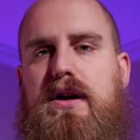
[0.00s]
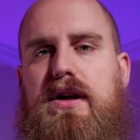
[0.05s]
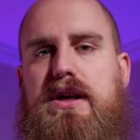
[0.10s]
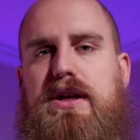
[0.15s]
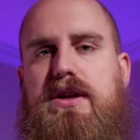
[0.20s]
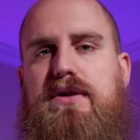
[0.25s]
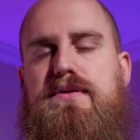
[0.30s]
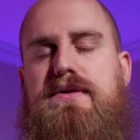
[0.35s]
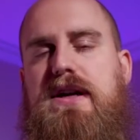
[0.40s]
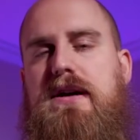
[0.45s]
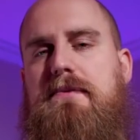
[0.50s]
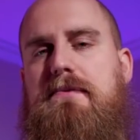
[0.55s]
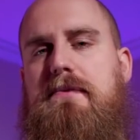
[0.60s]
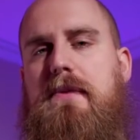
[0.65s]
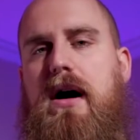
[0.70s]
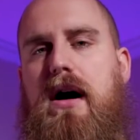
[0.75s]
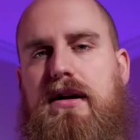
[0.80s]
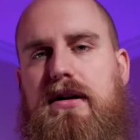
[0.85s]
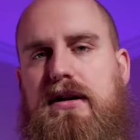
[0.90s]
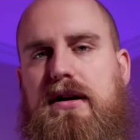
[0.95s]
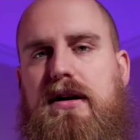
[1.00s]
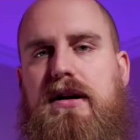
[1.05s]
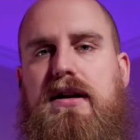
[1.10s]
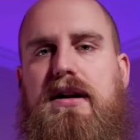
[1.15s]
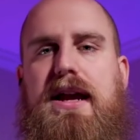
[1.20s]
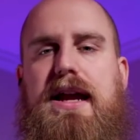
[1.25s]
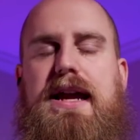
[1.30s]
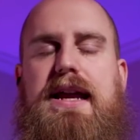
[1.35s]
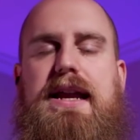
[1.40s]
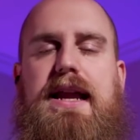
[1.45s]
using a
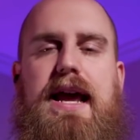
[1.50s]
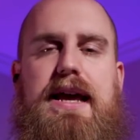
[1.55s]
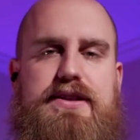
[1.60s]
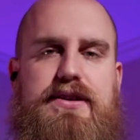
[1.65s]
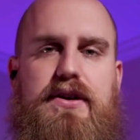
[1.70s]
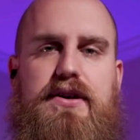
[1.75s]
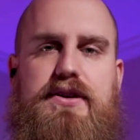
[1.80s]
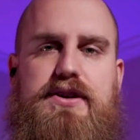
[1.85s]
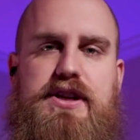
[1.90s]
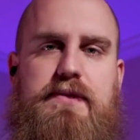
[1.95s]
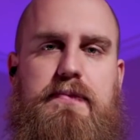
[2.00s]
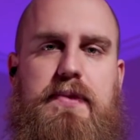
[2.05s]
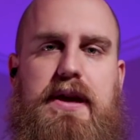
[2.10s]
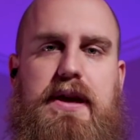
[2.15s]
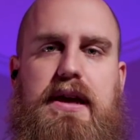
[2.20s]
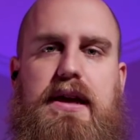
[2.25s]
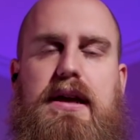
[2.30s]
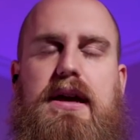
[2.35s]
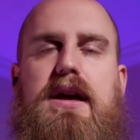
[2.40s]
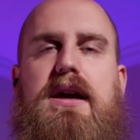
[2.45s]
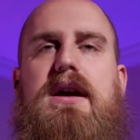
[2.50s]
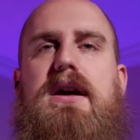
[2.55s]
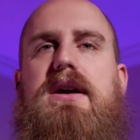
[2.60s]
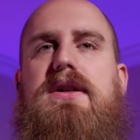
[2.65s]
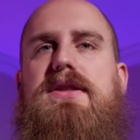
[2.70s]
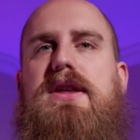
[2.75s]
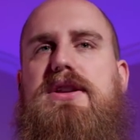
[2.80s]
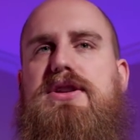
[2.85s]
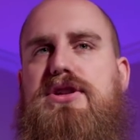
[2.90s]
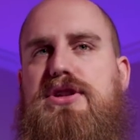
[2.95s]
monitor in sRGB,
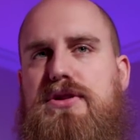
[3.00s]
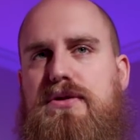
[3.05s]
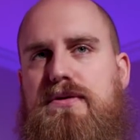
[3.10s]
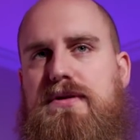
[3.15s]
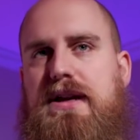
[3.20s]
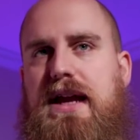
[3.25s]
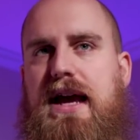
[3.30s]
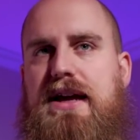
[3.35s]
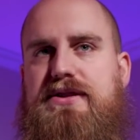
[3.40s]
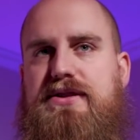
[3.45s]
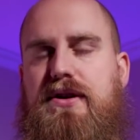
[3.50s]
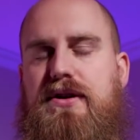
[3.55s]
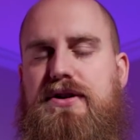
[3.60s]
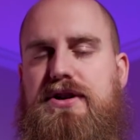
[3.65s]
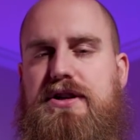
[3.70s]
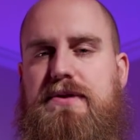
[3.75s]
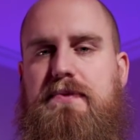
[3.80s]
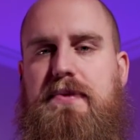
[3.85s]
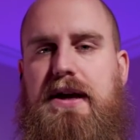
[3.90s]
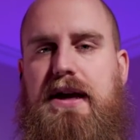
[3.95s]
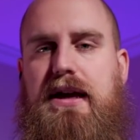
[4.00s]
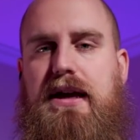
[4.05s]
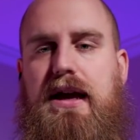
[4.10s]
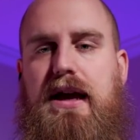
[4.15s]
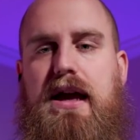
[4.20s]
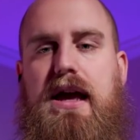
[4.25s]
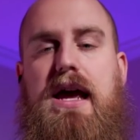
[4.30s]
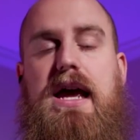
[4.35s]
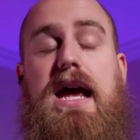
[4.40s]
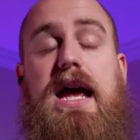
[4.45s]
then shoot in sRGB.
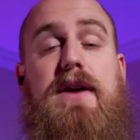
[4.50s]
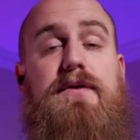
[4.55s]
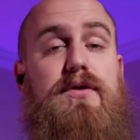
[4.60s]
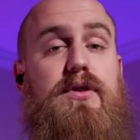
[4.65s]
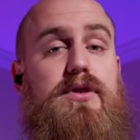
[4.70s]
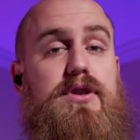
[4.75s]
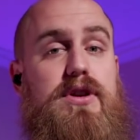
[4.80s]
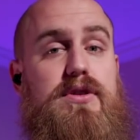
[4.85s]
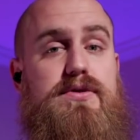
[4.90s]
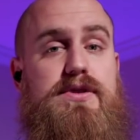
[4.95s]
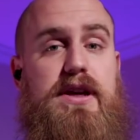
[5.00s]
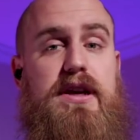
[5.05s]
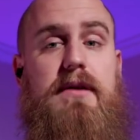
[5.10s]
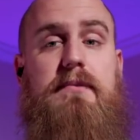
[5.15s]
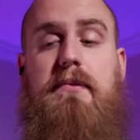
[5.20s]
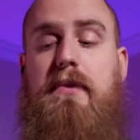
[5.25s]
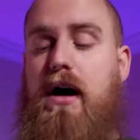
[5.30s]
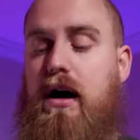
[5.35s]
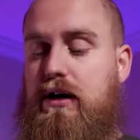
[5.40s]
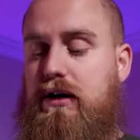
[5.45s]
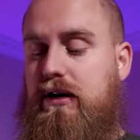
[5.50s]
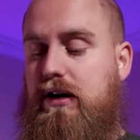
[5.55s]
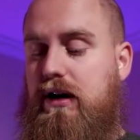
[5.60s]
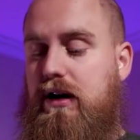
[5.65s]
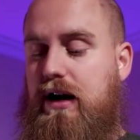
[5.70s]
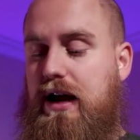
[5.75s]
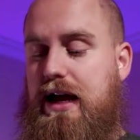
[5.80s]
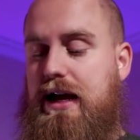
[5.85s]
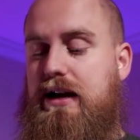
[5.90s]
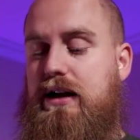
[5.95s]
If you're using a monitor
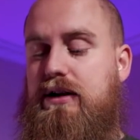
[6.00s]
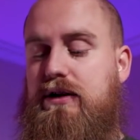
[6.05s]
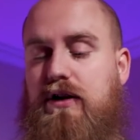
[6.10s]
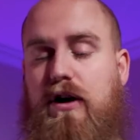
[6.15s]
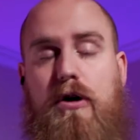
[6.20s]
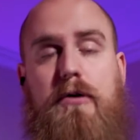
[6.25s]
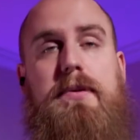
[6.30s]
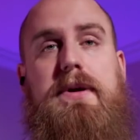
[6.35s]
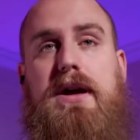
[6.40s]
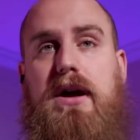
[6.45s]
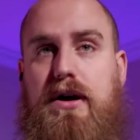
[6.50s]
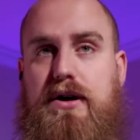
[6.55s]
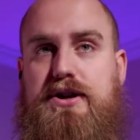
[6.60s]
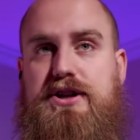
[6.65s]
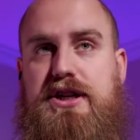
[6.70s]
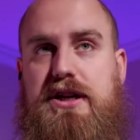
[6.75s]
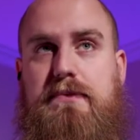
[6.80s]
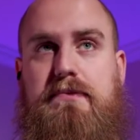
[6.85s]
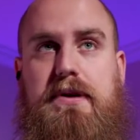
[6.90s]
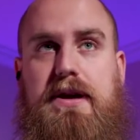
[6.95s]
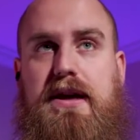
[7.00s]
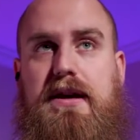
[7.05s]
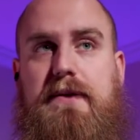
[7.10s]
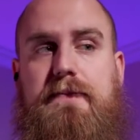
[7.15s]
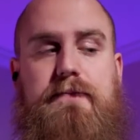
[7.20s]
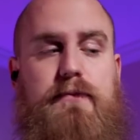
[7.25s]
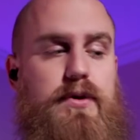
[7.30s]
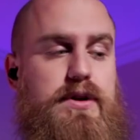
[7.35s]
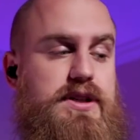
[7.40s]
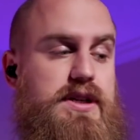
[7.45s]
in Adobe RGB,
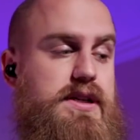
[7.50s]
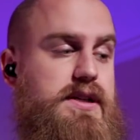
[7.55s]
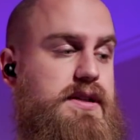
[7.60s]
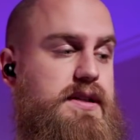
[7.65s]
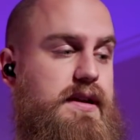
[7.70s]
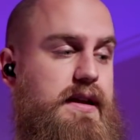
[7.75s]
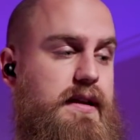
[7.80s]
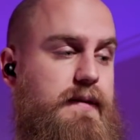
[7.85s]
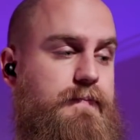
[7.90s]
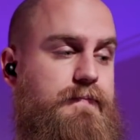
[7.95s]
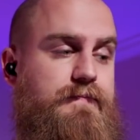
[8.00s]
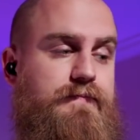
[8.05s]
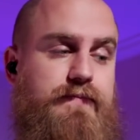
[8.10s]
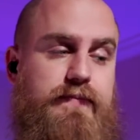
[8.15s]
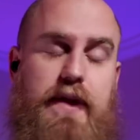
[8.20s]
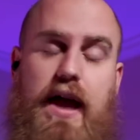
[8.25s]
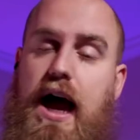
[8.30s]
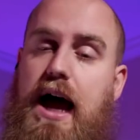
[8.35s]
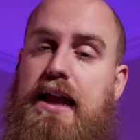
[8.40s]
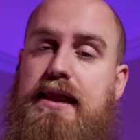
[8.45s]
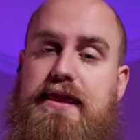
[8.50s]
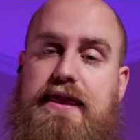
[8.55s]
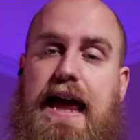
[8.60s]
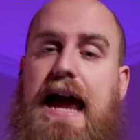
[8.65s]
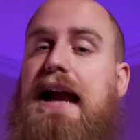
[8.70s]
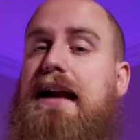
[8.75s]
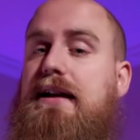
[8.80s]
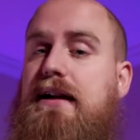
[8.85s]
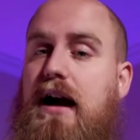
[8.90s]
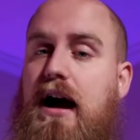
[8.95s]
which is not
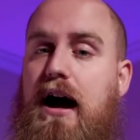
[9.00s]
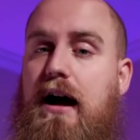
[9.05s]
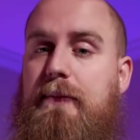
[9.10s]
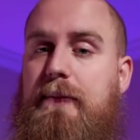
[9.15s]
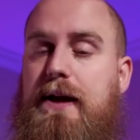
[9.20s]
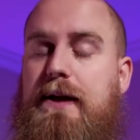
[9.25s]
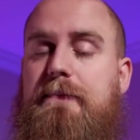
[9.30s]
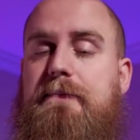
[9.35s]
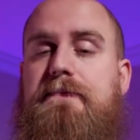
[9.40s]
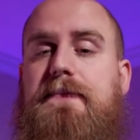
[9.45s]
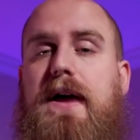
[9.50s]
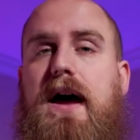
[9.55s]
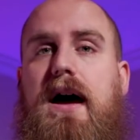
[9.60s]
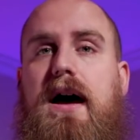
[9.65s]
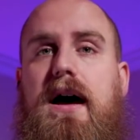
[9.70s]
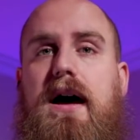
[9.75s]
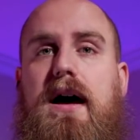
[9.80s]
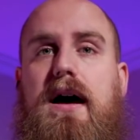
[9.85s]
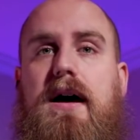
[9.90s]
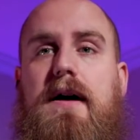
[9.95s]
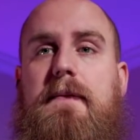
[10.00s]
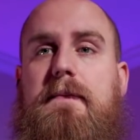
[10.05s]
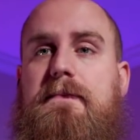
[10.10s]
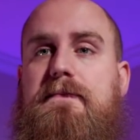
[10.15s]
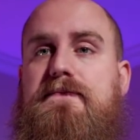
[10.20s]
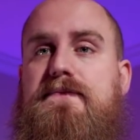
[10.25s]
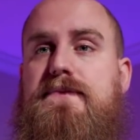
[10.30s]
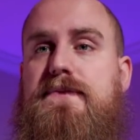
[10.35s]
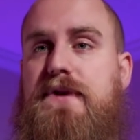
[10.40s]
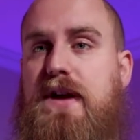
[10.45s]
that common,
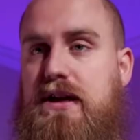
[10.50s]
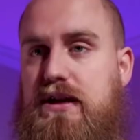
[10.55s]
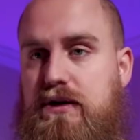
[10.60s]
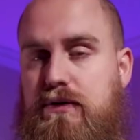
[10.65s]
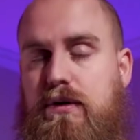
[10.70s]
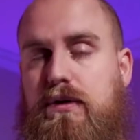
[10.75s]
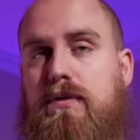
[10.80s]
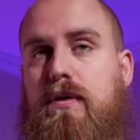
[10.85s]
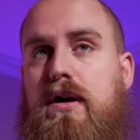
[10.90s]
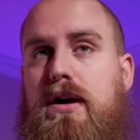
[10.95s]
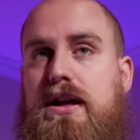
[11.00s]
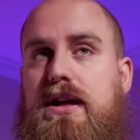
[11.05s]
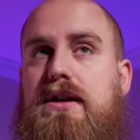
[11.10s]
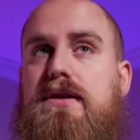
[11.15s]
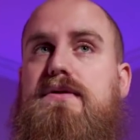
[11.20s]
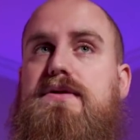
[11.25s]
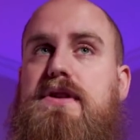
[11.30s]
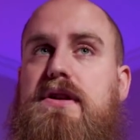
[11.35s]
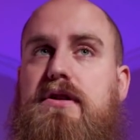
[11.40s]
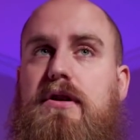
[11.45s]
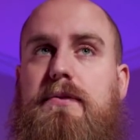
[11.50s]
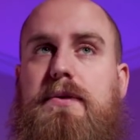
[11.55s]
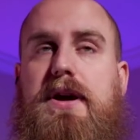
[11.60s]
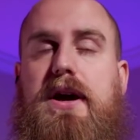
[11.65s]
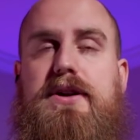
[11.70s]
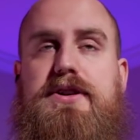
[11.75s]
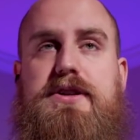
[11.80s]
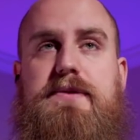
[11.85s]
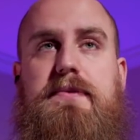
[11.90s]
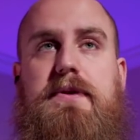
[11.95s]
then you would want to use Adobe
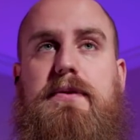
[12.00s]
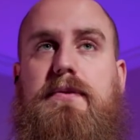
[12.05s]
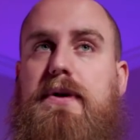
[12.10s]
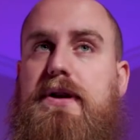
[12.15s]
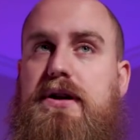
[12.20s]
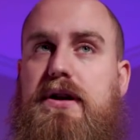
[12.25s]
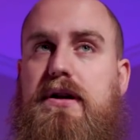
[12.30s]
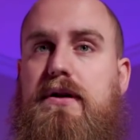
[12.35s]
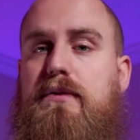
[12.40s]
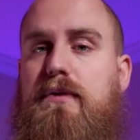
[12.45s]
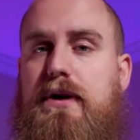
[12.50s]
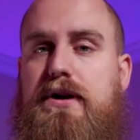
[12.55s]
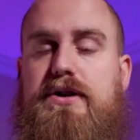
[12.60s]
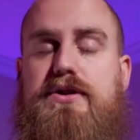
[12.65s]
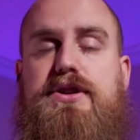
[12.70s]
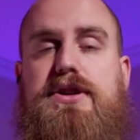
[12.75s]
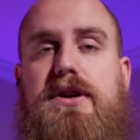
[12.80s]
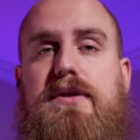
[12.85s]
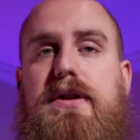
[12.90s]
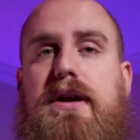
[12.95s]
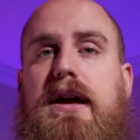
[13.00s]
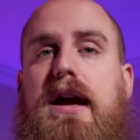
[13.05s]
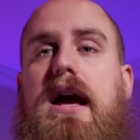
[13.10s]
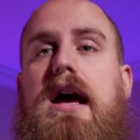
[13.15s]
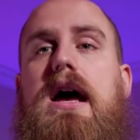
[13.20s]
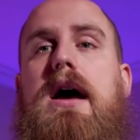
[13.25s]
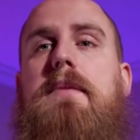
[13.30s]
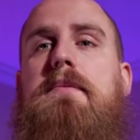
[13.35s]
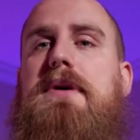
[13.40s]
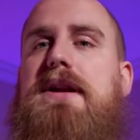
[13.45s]
RGB when you're shooting.
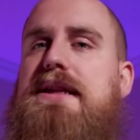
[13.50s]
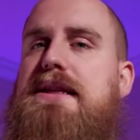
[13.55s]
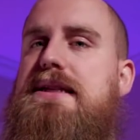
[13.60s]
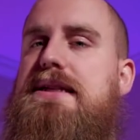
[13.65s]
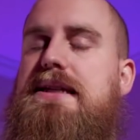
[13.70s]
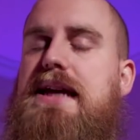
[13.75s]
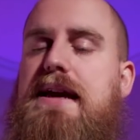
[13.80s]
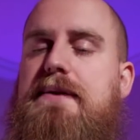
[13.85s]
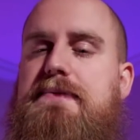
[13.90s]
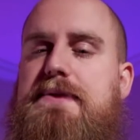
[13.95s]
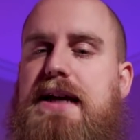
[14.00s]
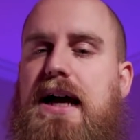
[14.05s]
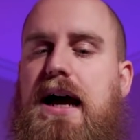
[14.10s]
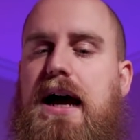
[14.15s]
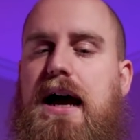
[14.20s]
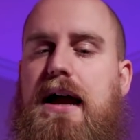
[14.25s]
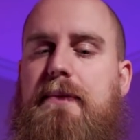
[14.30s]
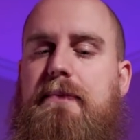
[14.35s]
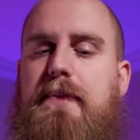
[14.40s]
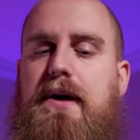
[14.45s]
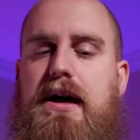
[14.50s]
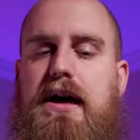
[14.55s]
But at the same time,